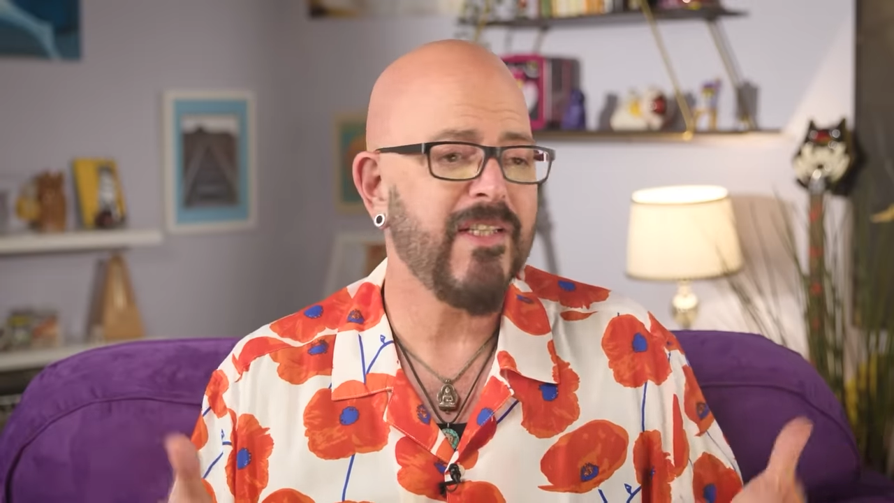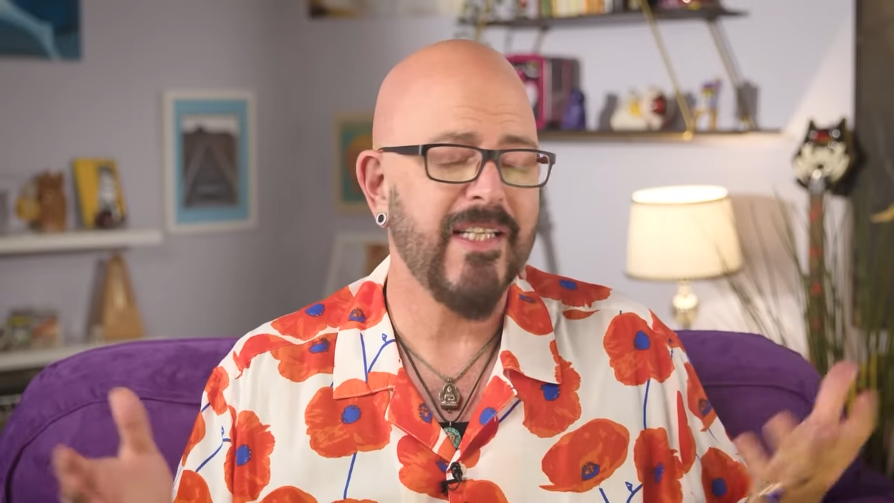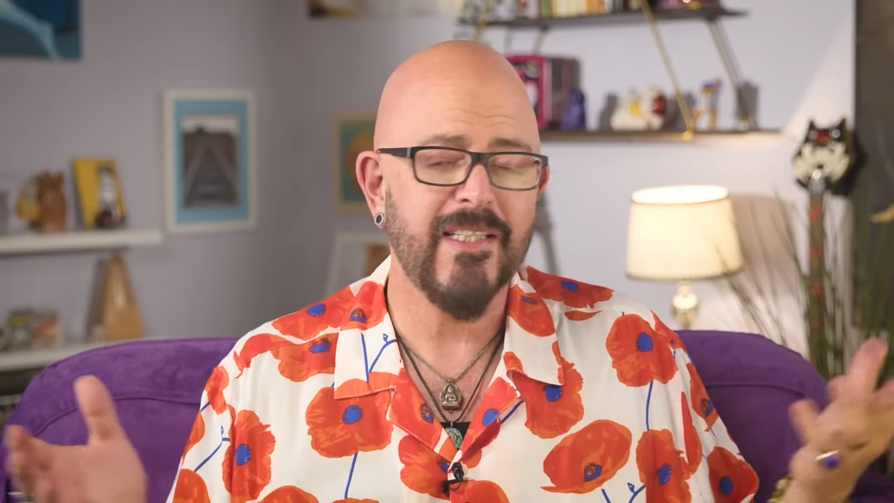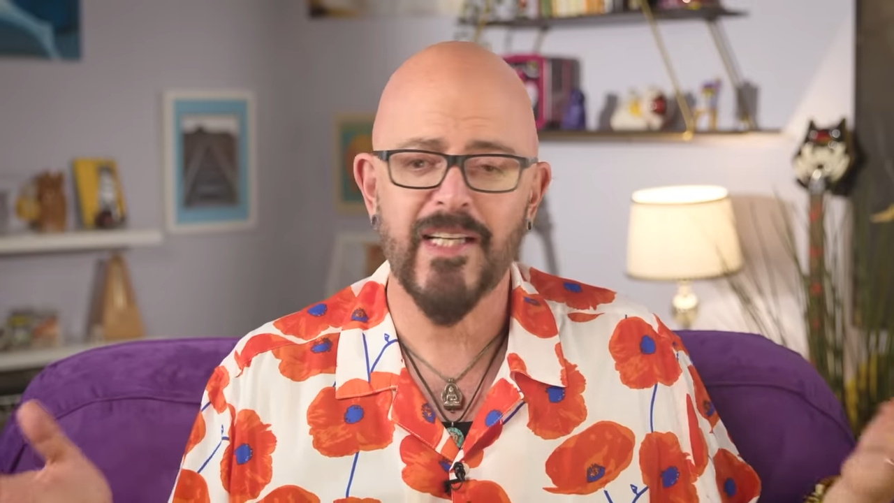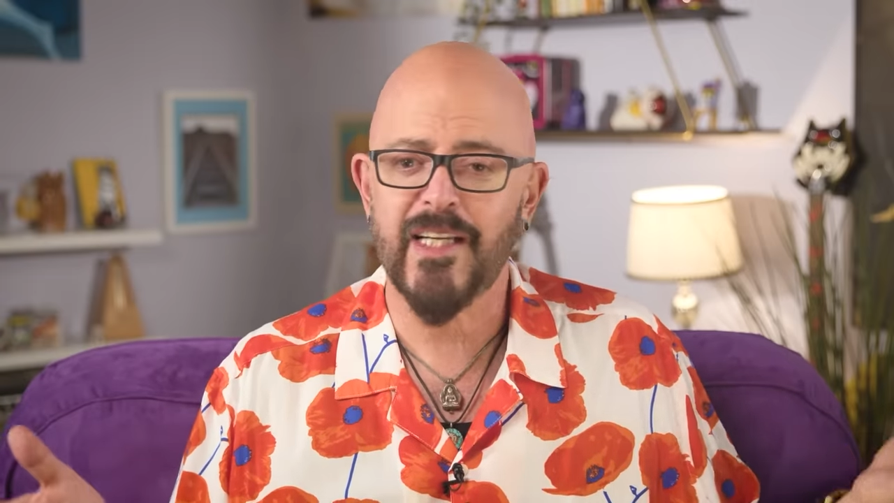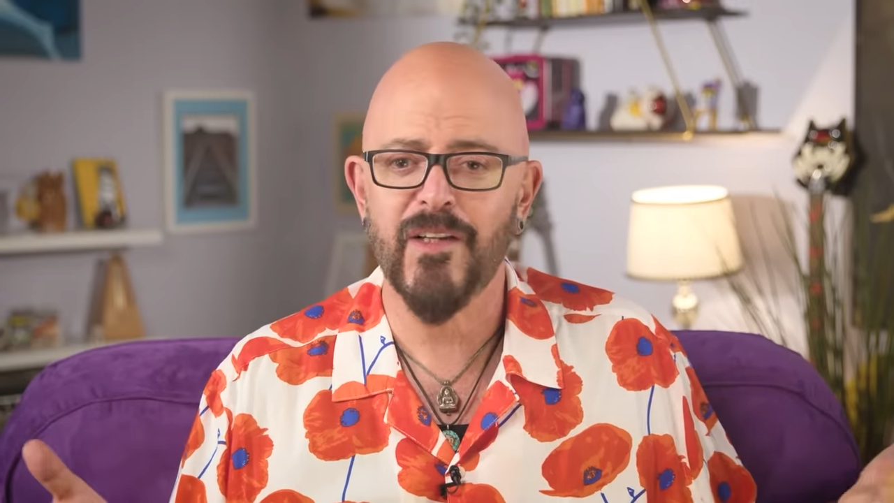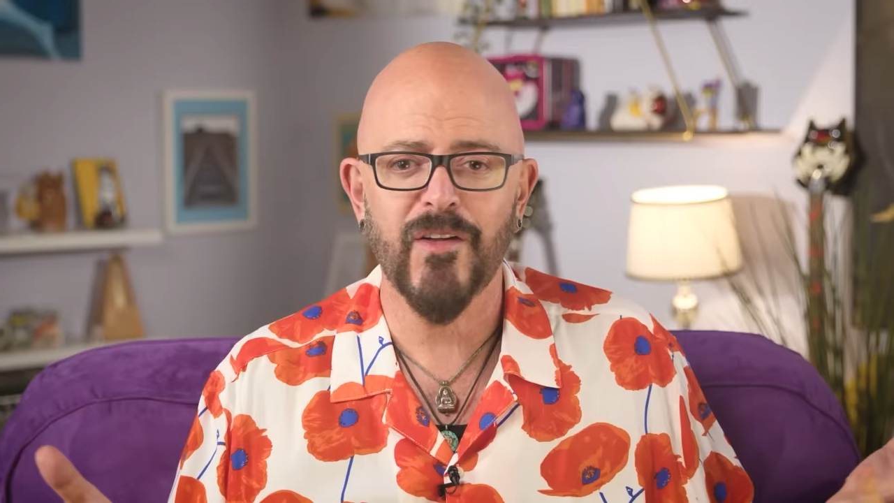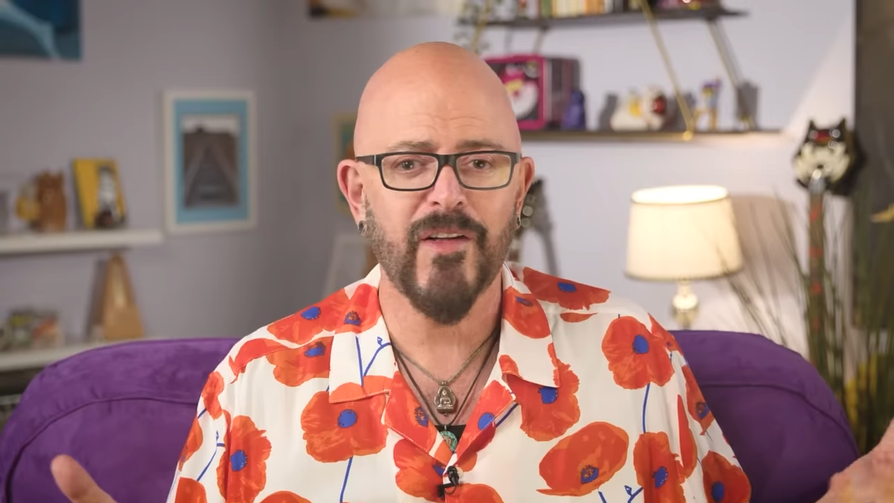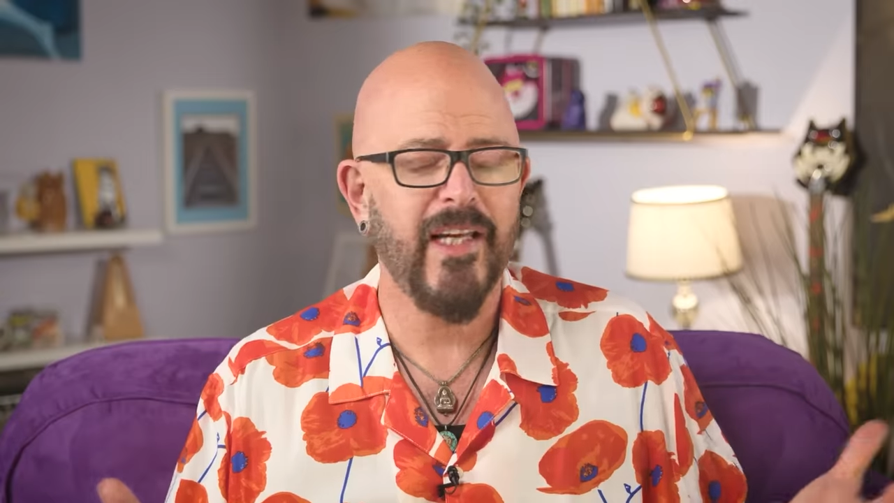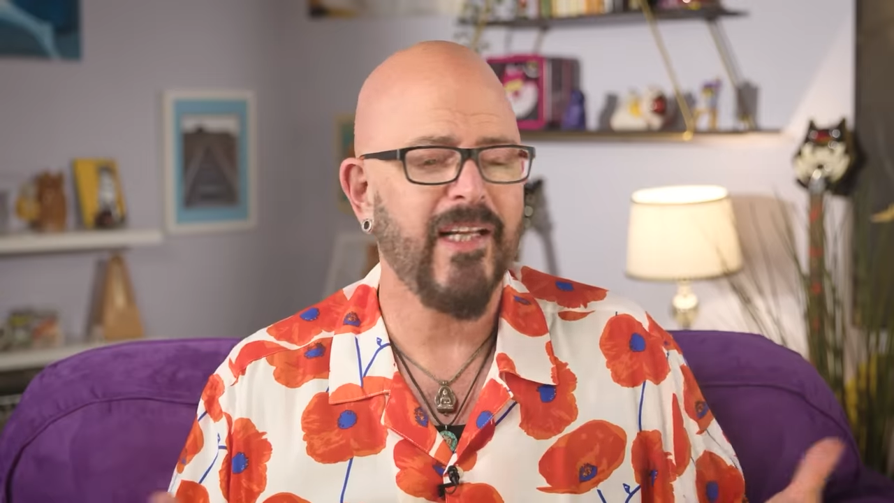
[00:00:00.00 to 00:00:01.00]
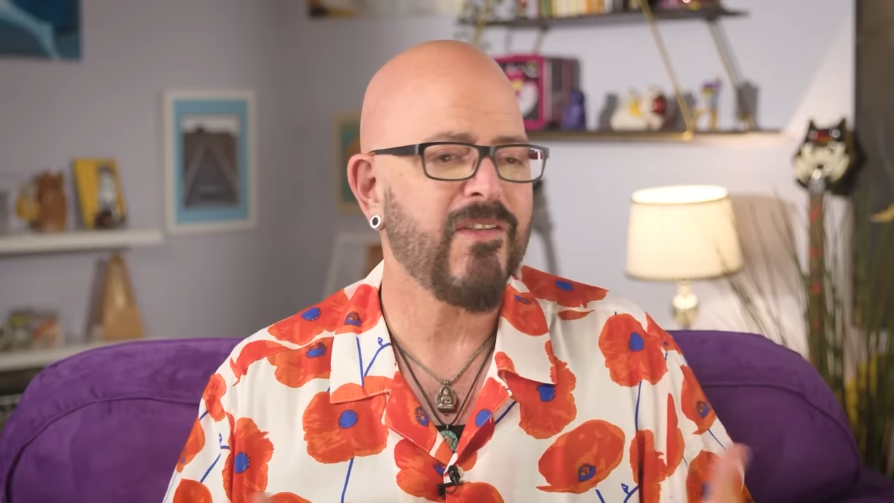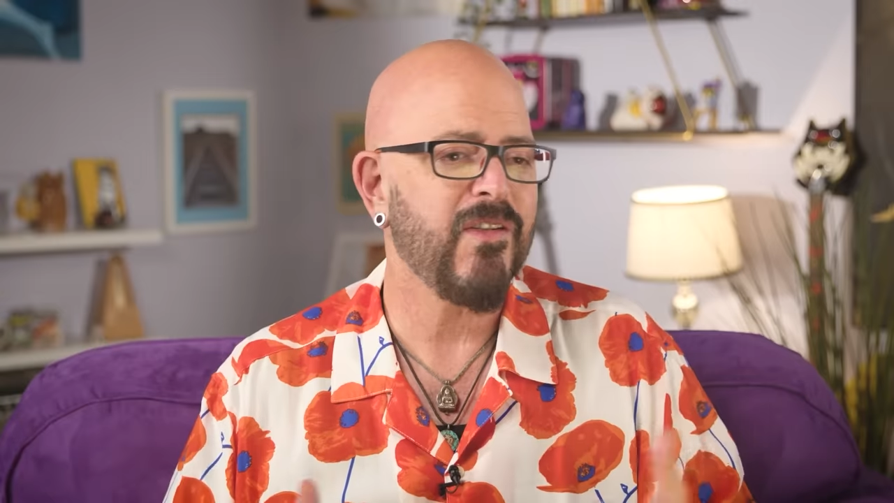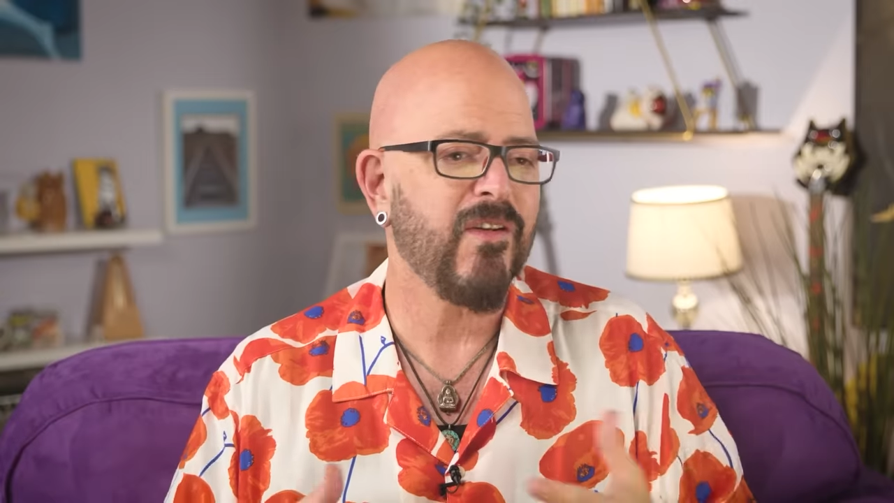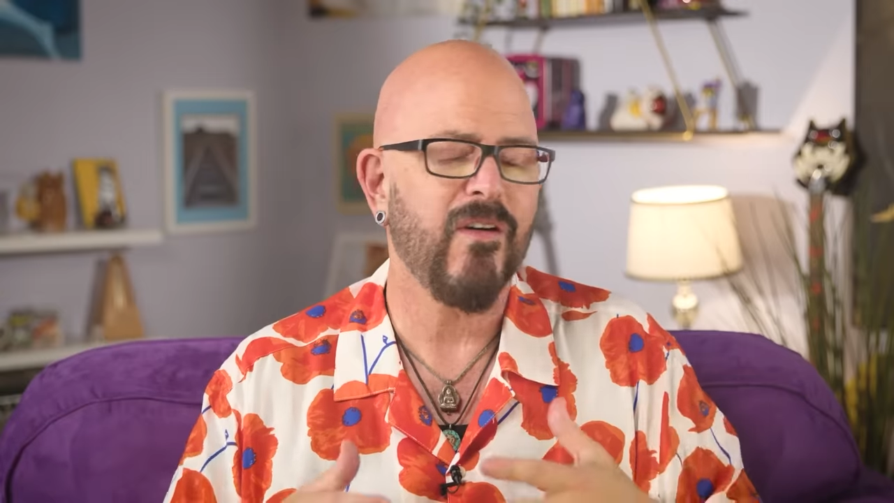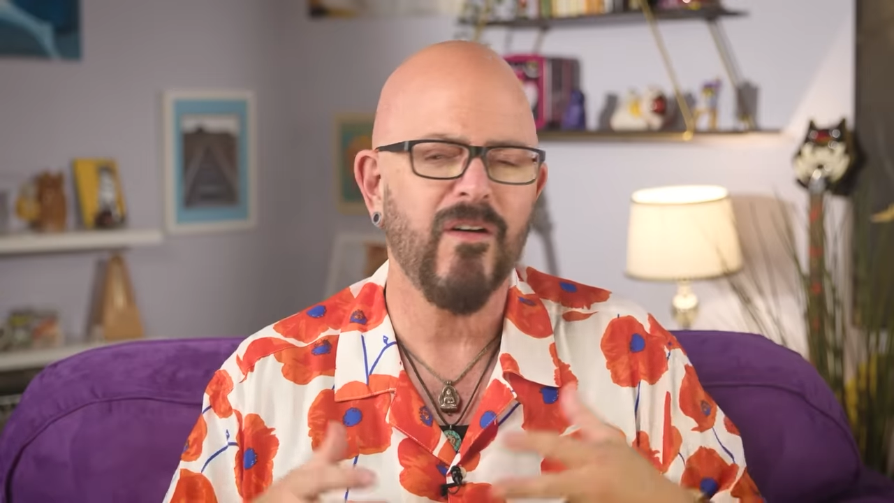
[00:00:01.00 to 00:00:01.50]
testicular cancer,